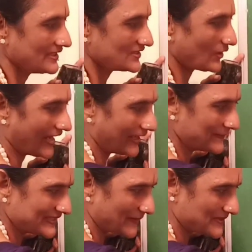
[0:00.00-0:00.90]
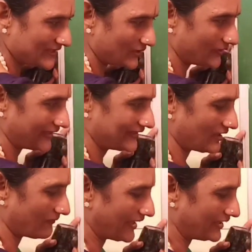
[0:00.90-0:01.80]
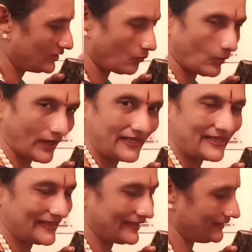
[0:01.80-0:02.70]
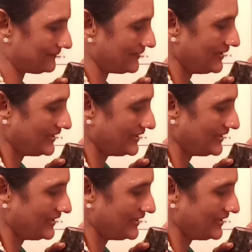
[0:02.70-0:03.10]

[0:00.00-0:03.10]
So I am substituting the value y here.